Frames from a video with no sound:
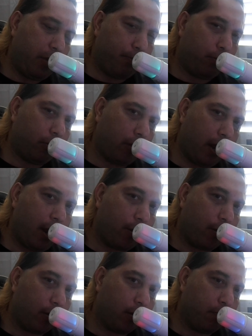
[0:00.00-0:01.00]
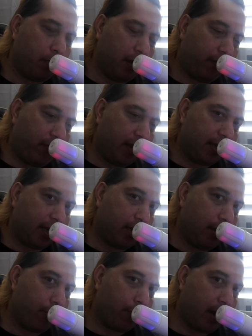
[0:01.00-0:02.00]
people are here, but
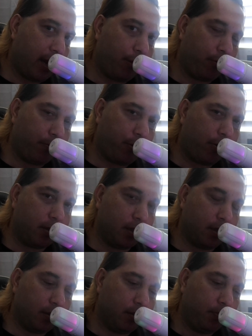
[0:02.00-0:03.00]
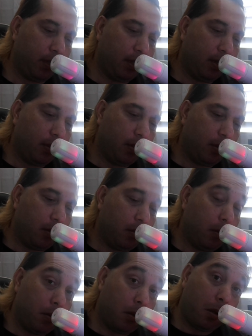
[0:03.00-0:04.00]
physically they're not here in person.
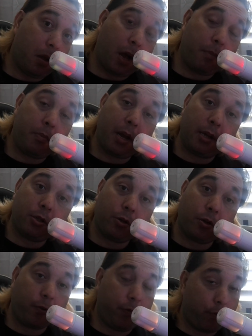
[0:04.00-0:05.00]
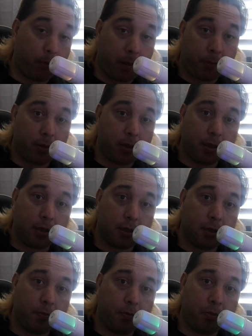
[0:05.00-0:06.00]
I'm not sure if you remember this,
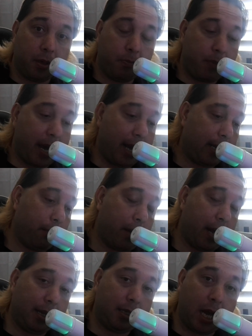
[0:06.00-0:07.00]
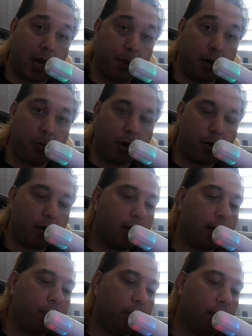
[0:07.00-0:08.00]
but back in my time in
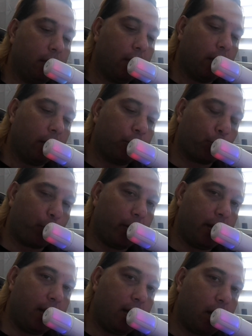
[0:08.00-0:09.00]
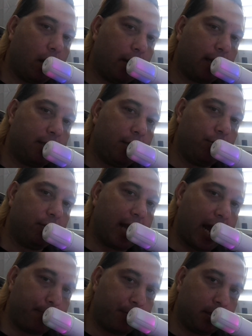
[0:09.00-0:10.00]
America, three unexcused
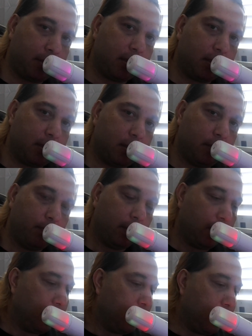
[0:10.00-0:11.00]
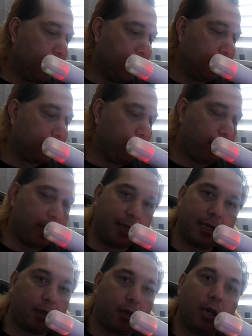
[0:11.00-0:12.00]
absences is you
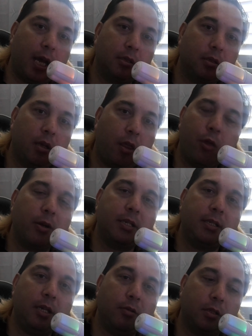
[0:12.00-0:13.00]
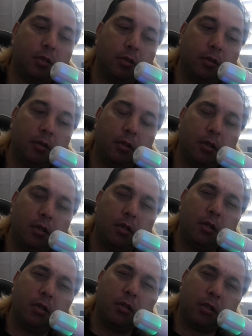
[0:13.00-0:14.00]
kicked out of class. No excuse.
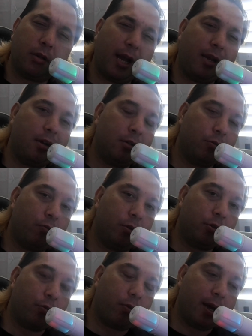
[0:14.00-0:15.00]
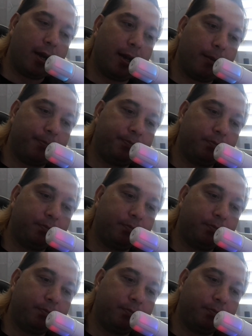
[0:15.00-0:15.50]
So I kind of wonder why